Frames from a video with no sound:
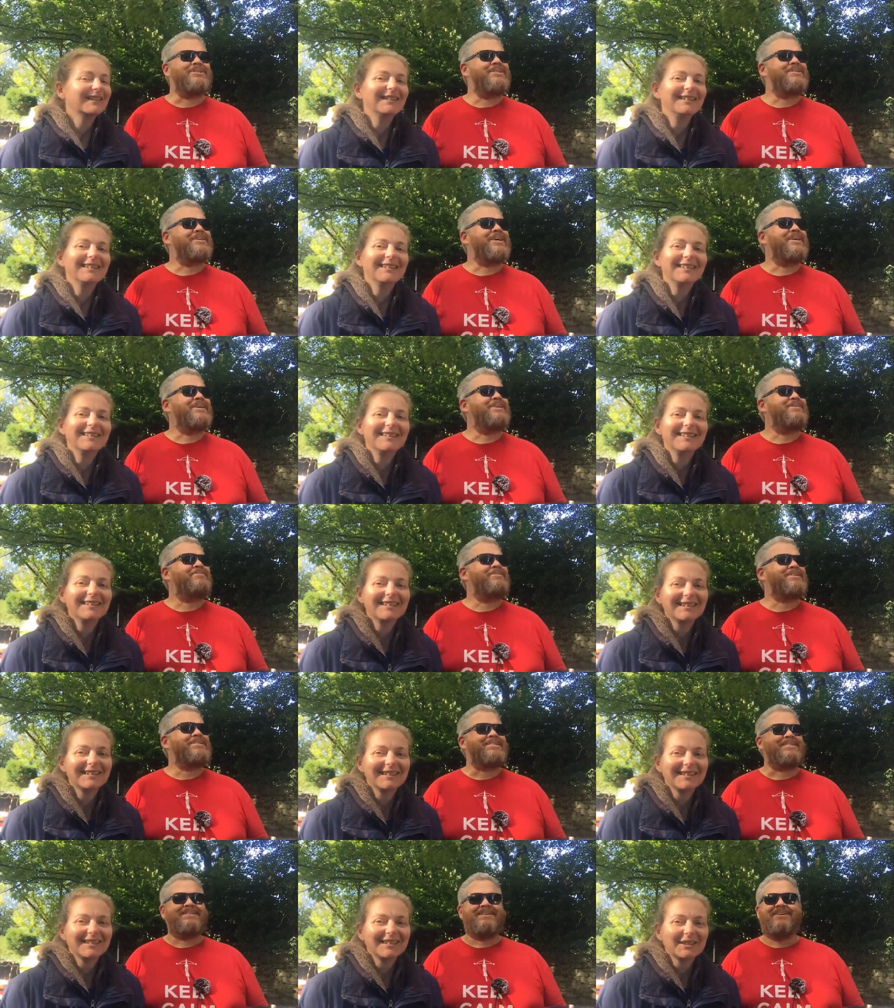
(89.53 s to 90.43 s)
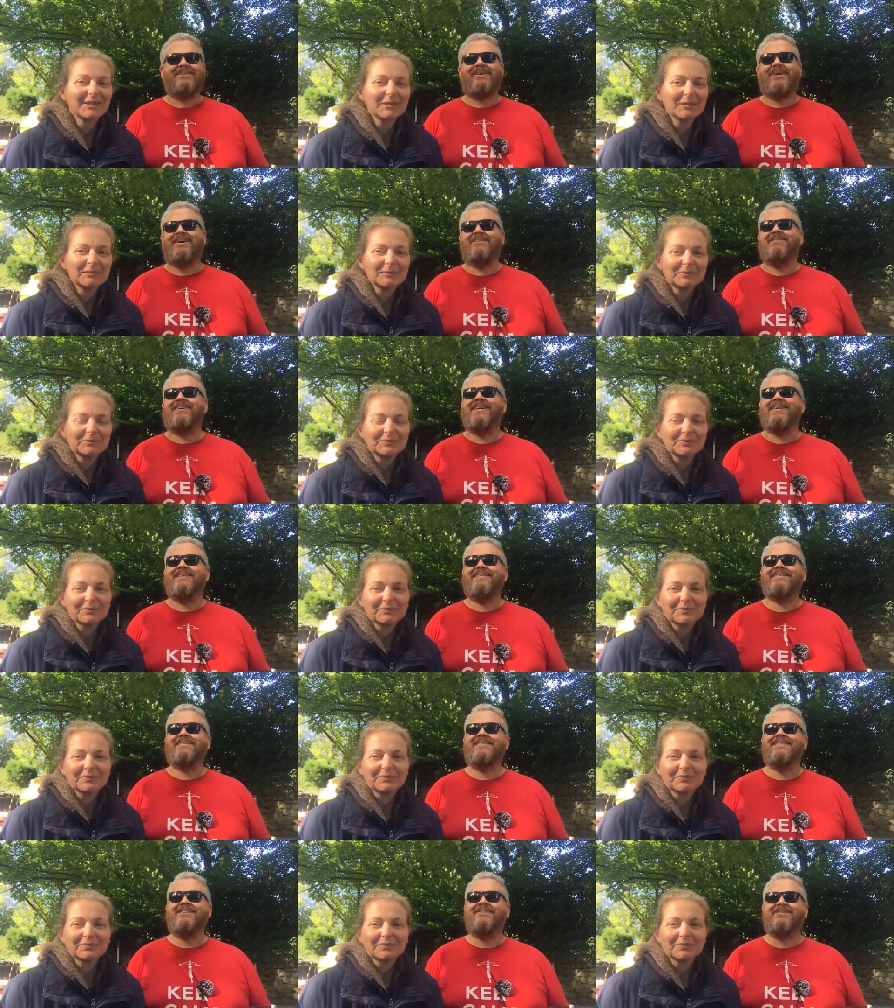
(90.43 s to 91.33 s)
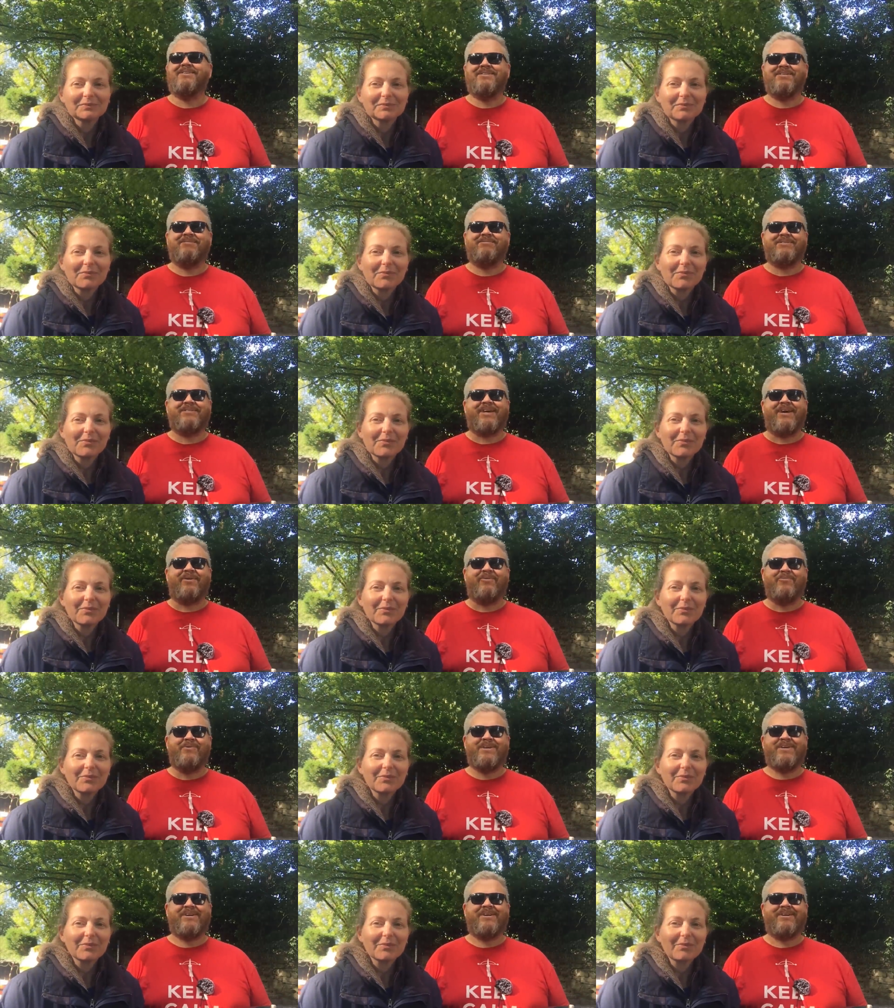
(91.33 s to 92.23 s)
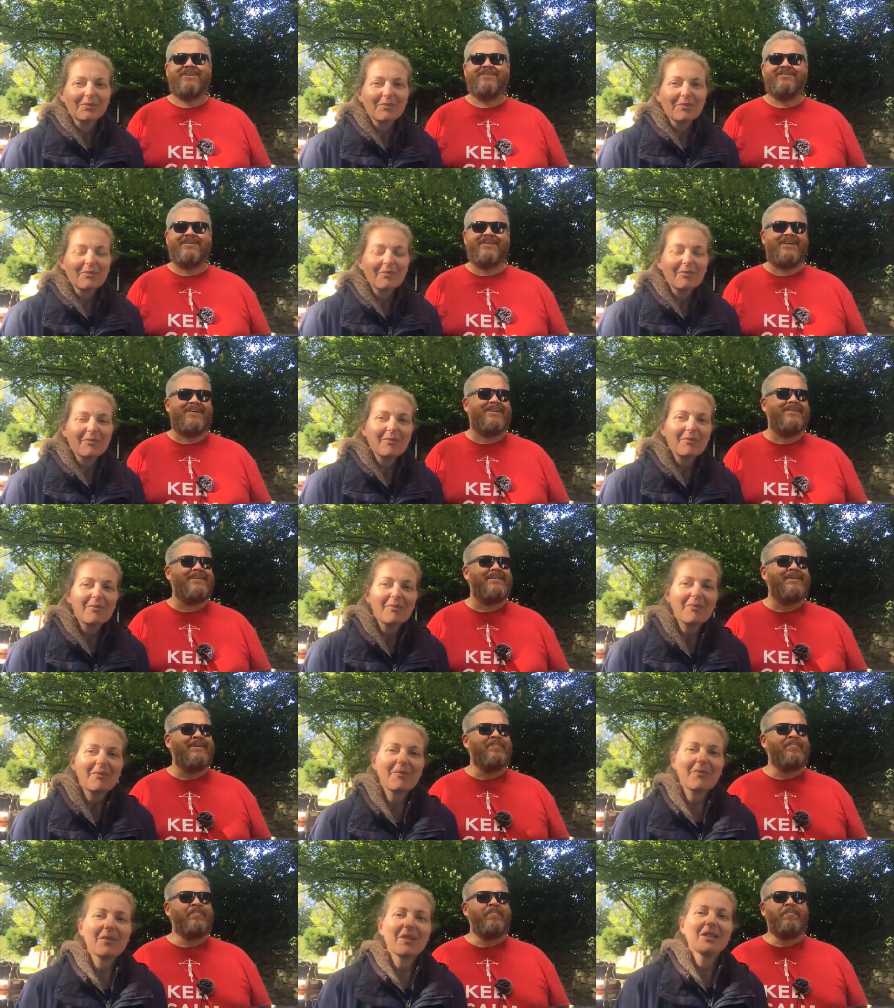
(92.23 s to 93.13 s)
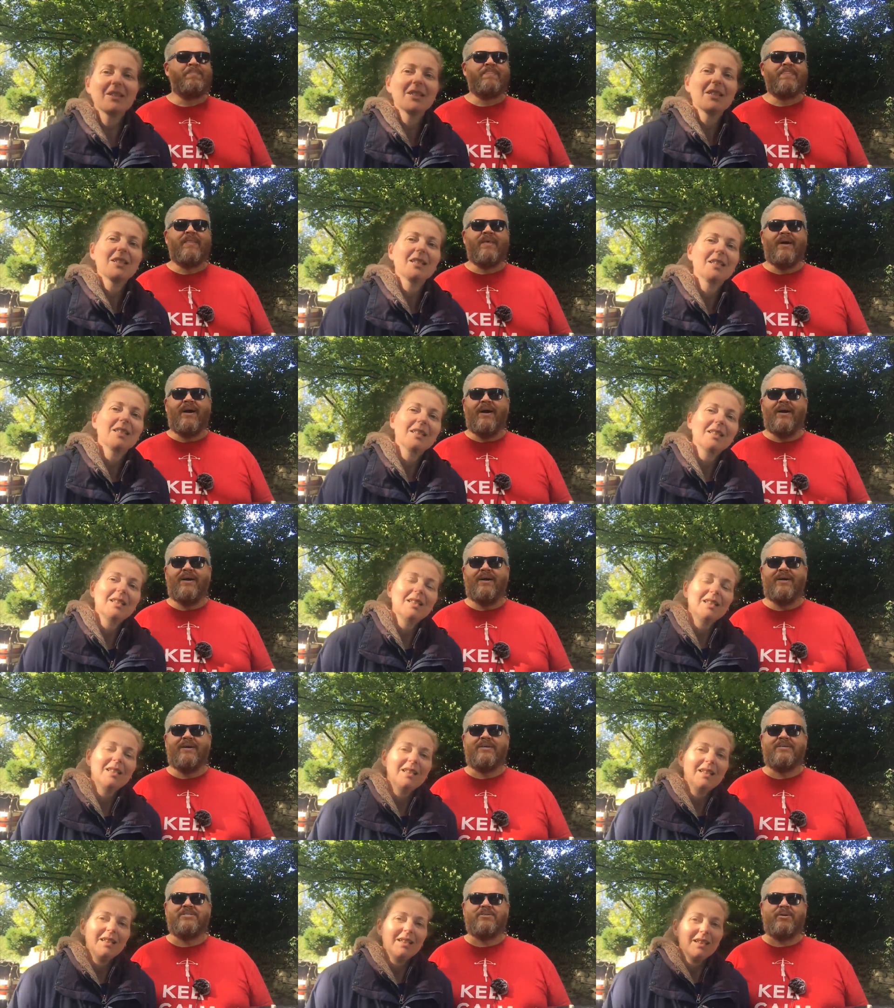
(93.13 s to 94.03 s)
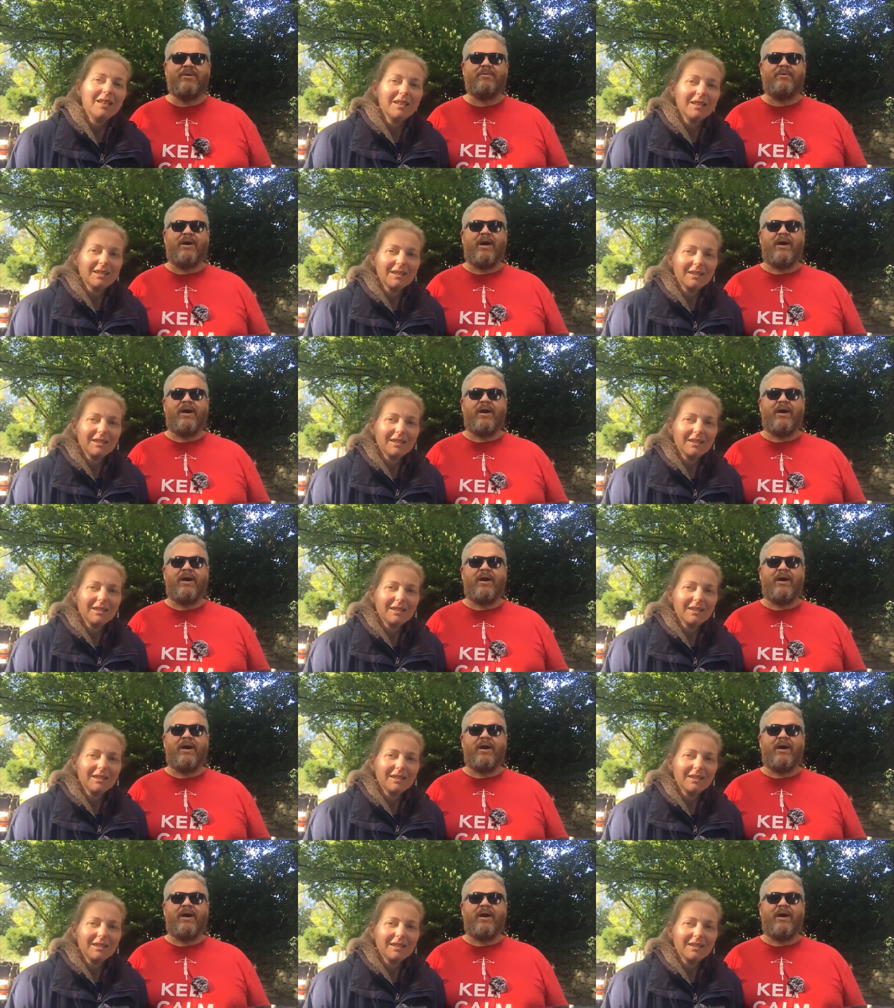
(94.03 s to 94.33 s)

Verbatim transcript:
Speaker 1: That's kind of depressing. Okay, well, you know, because that was like a week ago. Yeah. So anyway,